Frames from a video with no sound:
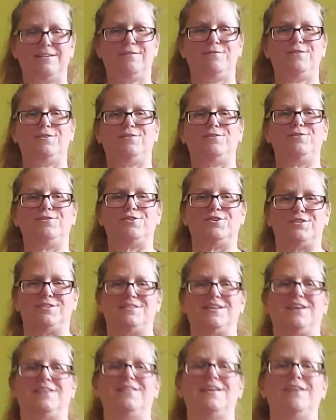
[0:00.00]
if you
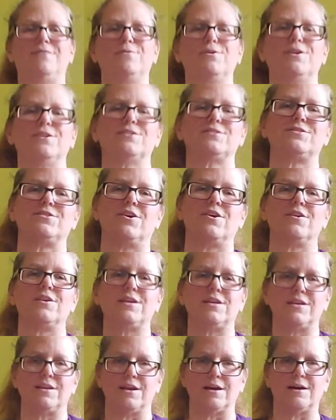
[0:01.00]
couldn't tell that. We're going to
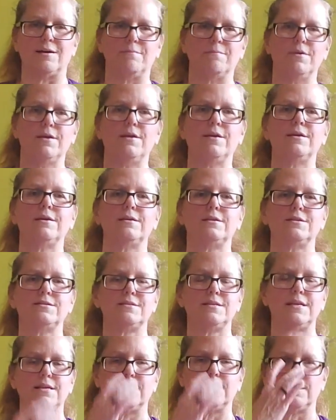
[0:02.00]
start in
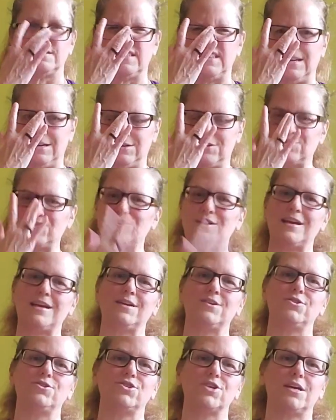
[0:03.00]
seated
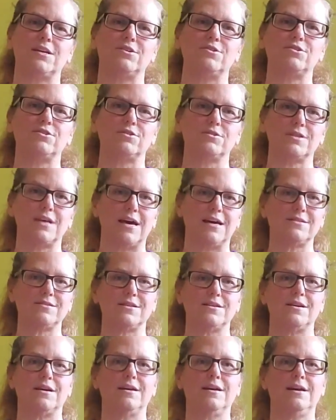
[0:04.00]
tree, Janu
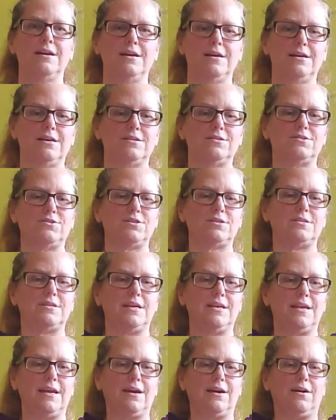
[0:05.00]
Sirsasana. So just
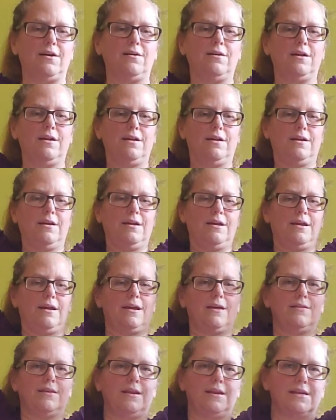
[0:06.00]
inhale,
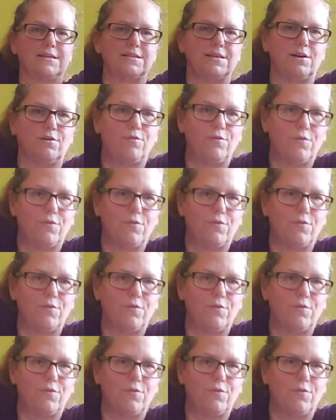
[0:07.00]
and then exhale,